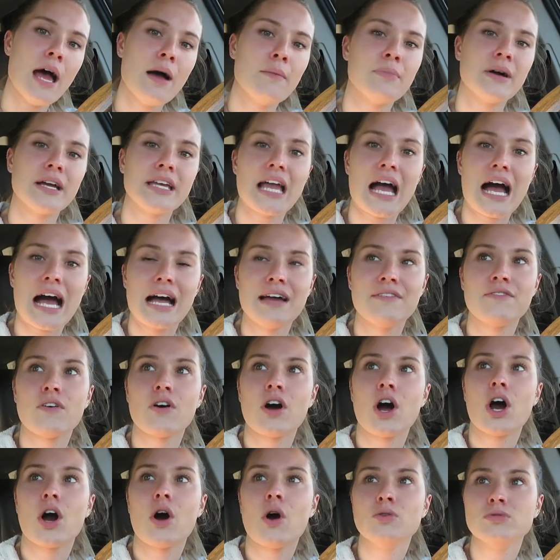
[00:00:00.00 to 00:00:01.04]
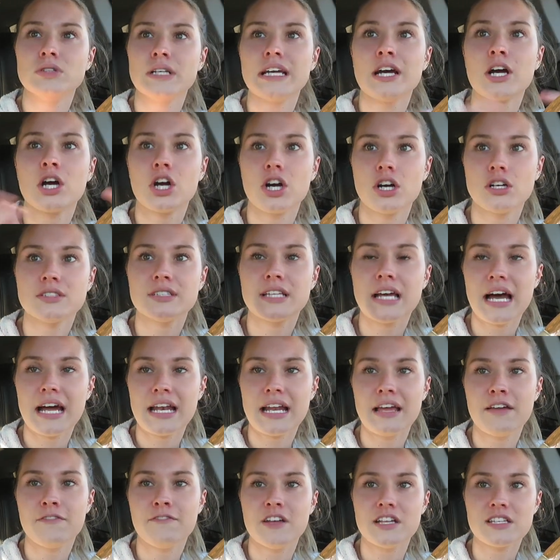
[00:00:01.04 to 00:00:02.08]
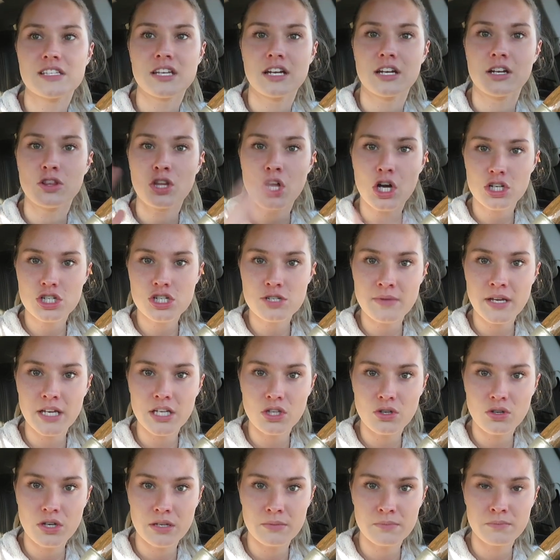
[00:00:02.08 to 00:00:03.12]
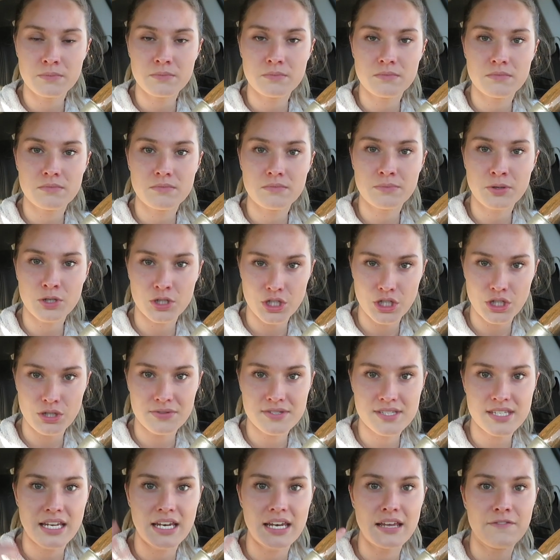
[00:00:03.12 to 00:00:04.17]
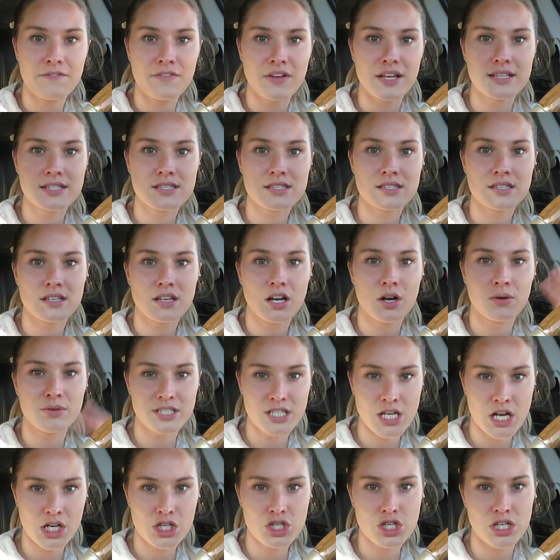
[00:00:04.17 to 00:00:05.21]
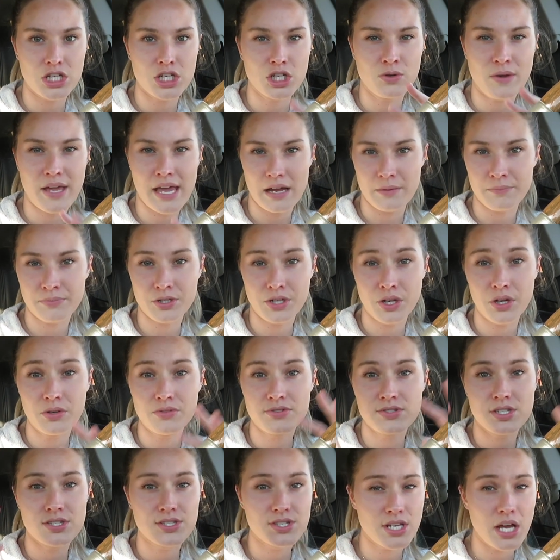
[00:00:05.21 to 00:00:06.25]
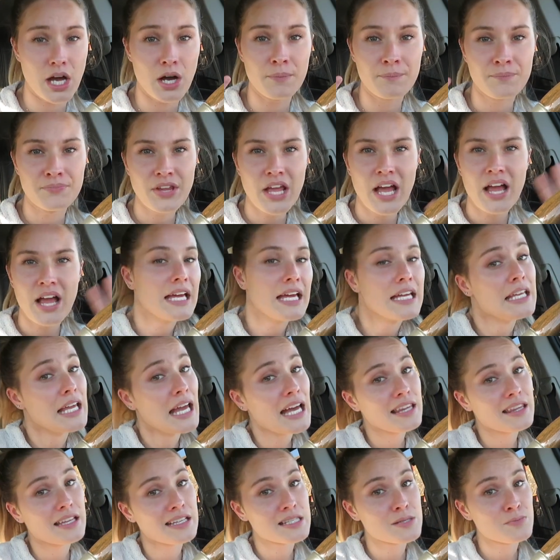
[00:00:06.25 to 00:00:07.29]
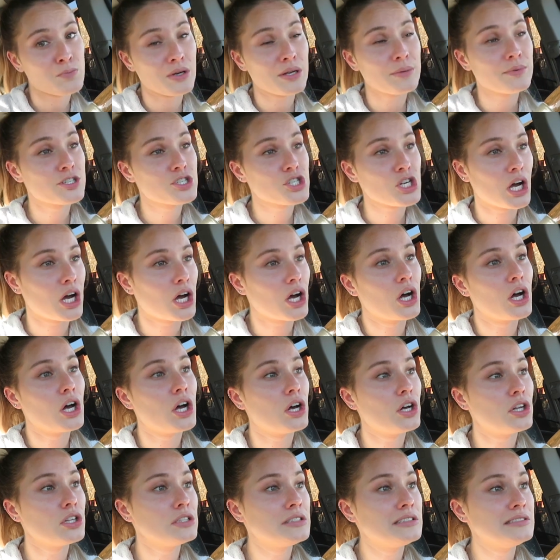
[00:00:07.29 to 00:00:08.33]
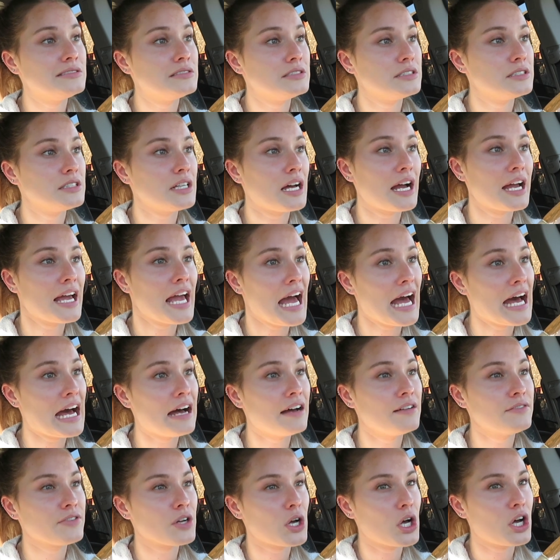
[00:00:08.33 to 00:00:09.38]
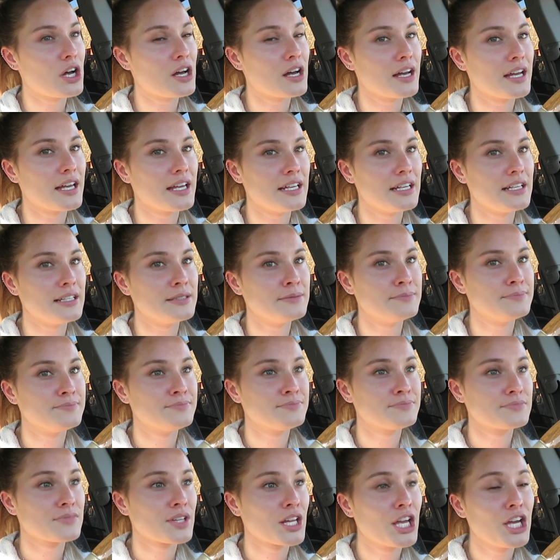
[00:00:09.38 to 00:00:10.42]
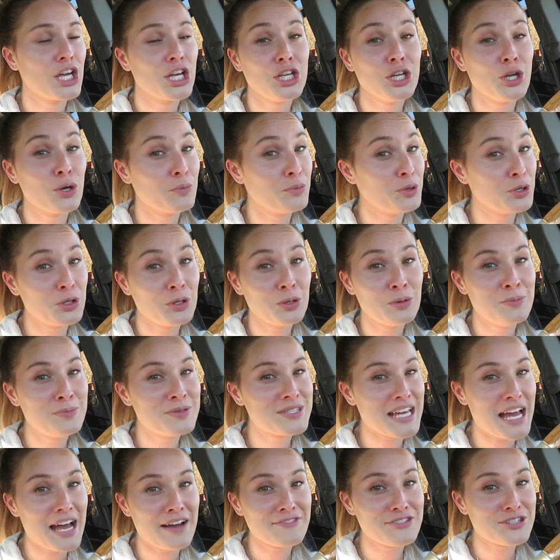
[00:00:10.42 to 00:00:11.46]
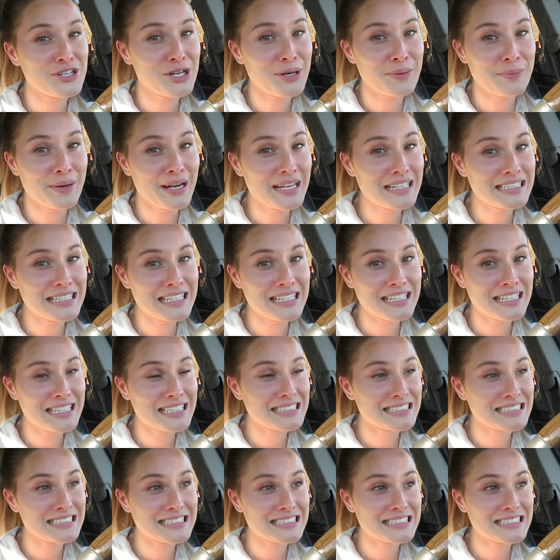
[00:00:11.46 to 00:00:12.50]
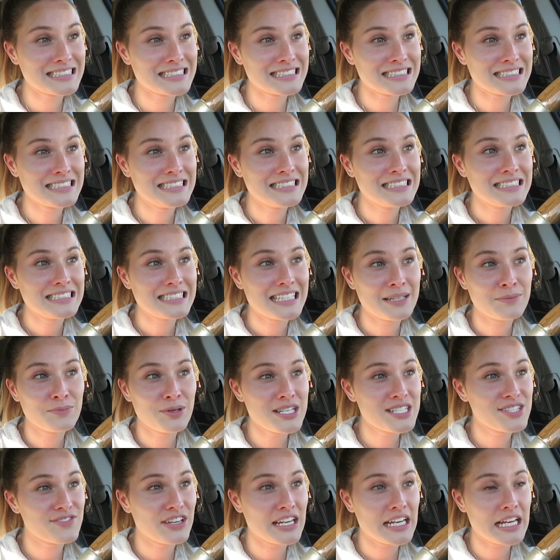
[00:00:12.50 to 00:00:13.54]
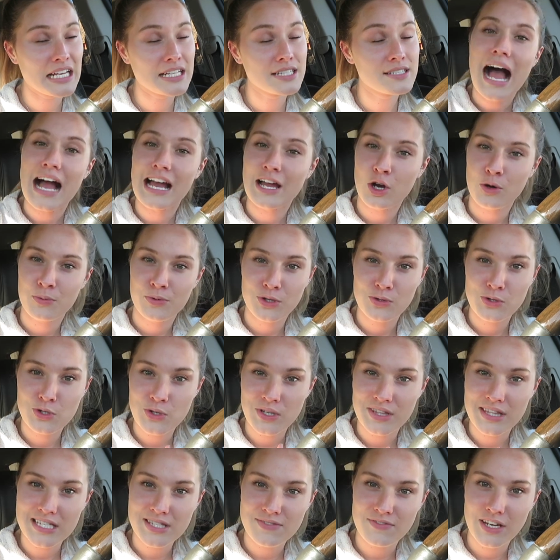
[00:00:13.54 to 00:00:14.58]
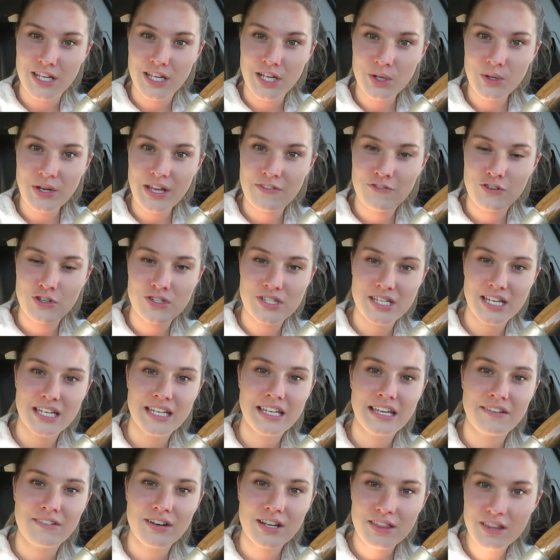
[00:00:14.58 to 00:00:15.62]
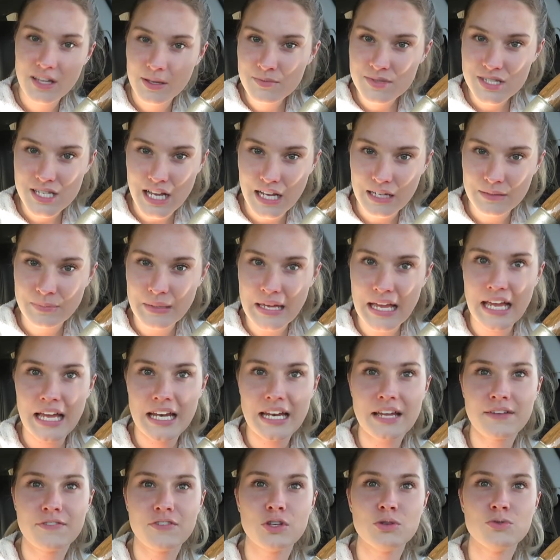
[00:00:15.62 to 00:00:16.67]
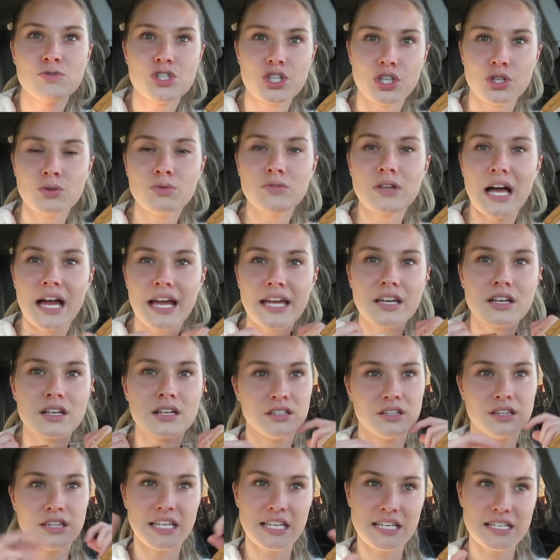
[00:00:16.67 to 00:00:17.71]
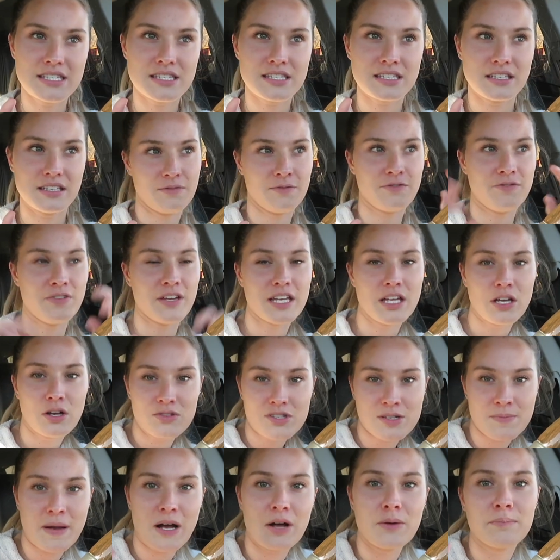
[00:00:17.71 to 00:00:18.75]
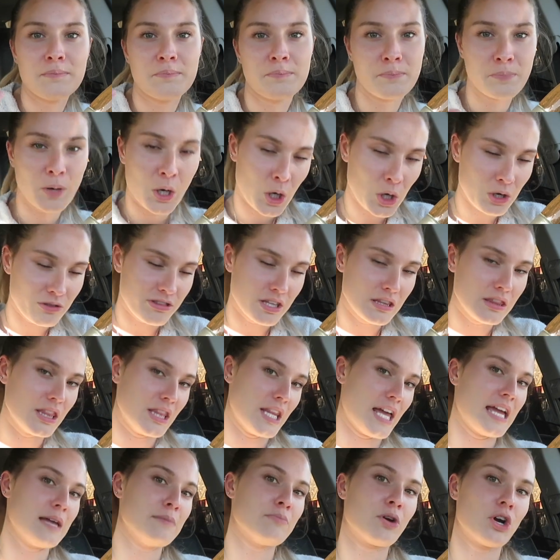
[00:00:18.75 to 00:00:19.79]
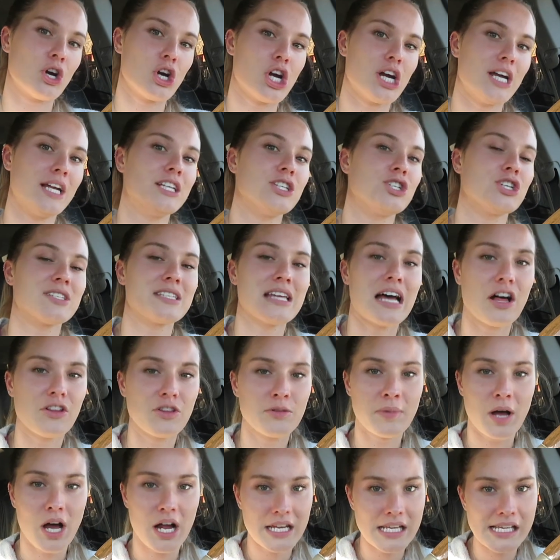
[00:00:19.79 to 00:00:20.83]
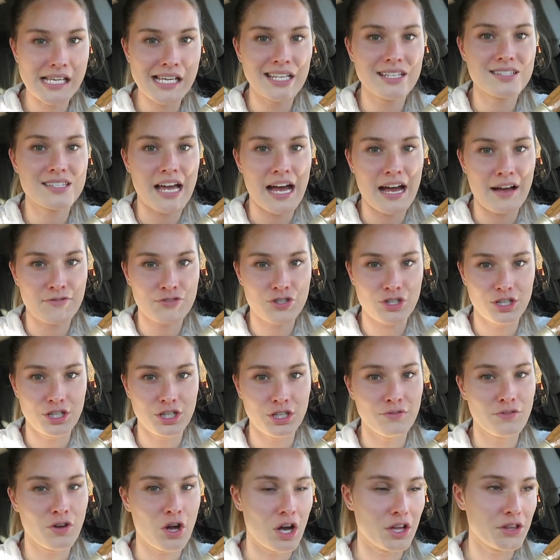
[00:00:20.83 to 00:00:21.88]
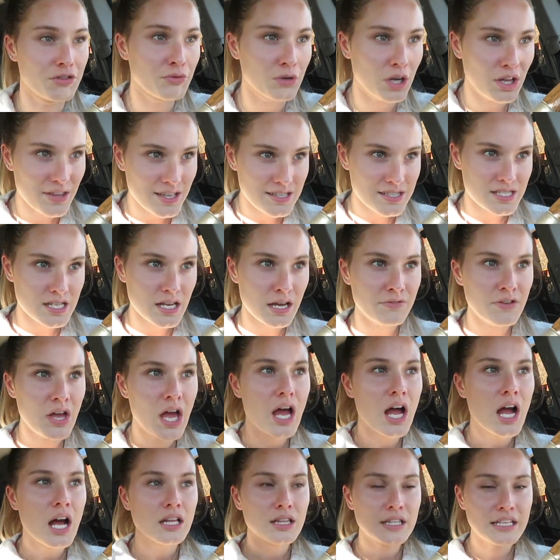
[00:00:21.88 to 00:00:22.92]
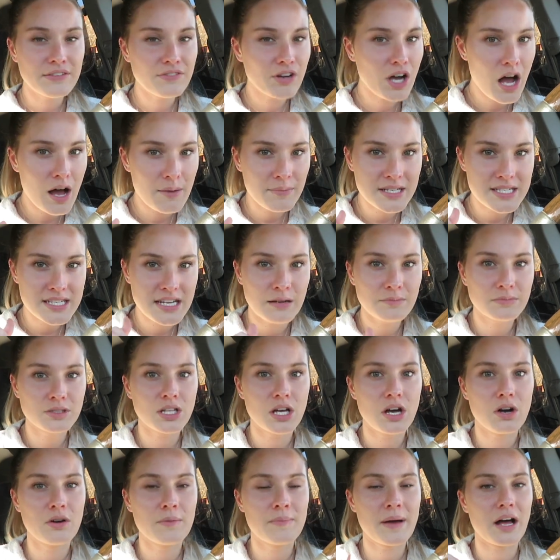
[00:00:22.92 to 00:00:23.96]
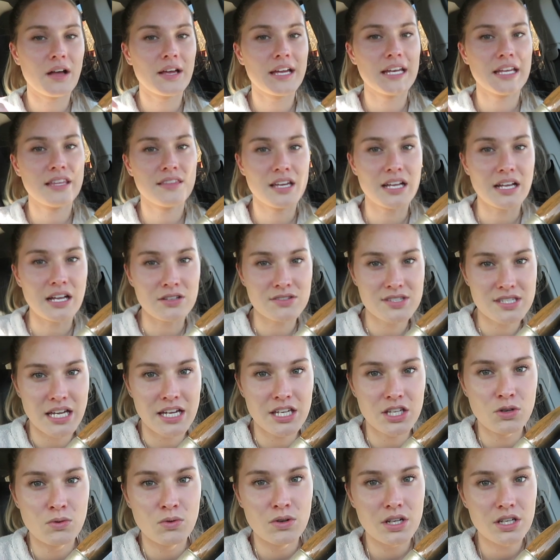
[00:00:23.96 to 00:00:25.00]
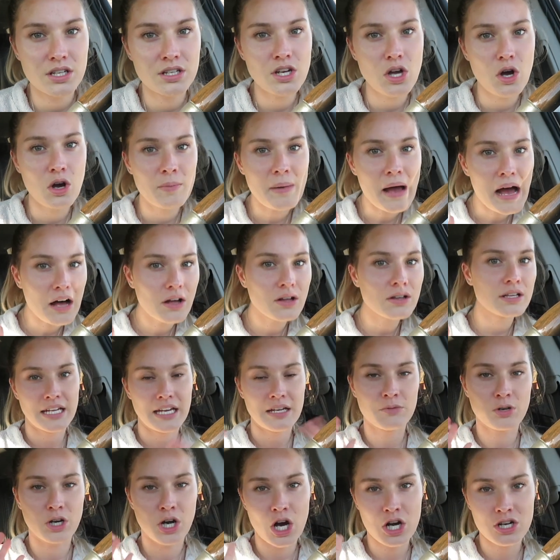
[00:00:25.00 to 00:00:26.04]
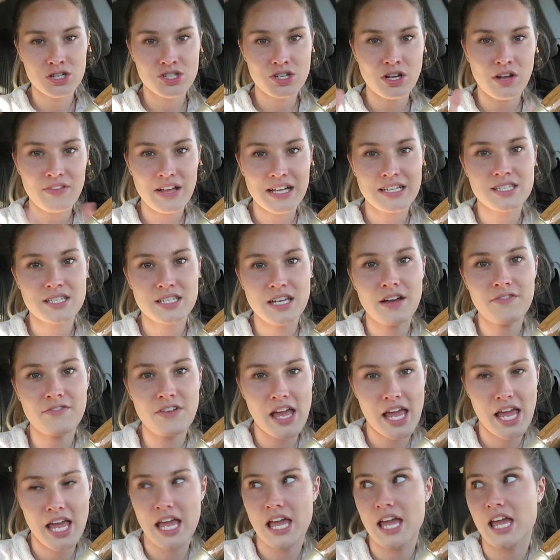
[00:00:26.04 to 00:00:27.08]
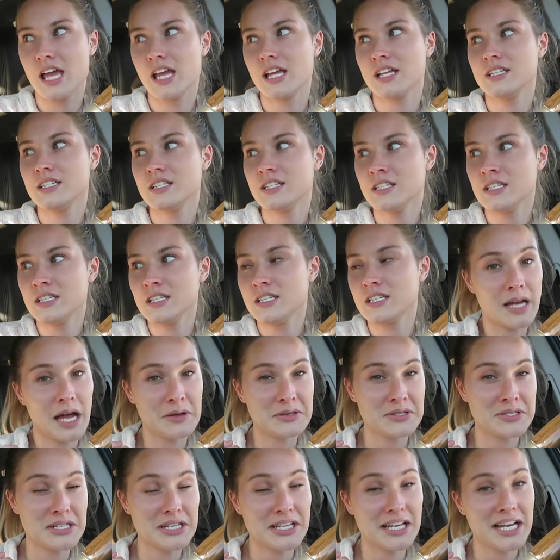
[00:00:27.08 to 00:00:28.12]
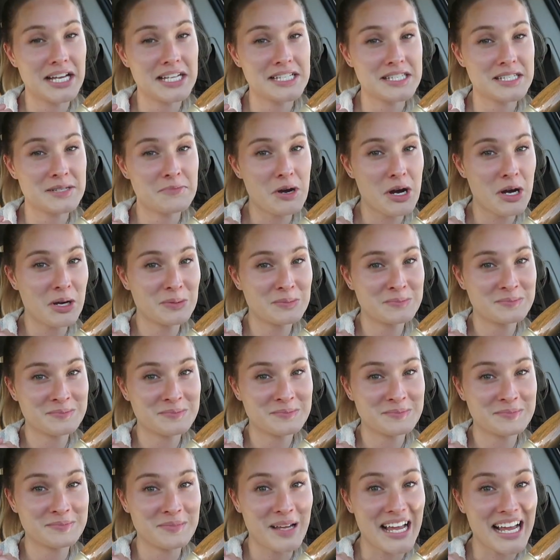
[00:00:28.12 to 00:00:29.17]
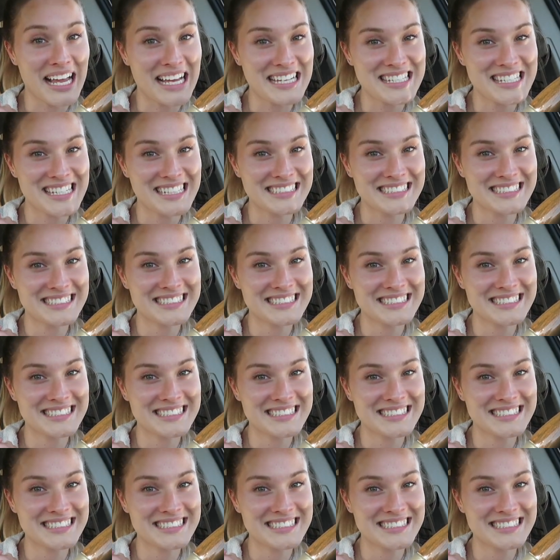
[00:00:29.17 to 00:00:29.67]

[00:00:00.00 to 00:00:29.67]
But yeah, I've only heard that if it's an enlargement you can produce, and if it's a reduction you can't produce. So yeah, that's pretty much all I have on your boobs after you're pregnant and breastfeeding. I hope you enjoyed this video. If you did, give it a thumbs up. And if you do like these videos about birth and labor and just how the body is after you've gone through all that stuff, leave a comment down below about anything else that you want to know about in regards to all that stuff. And I'll see you guys tomorrow. Bye guys.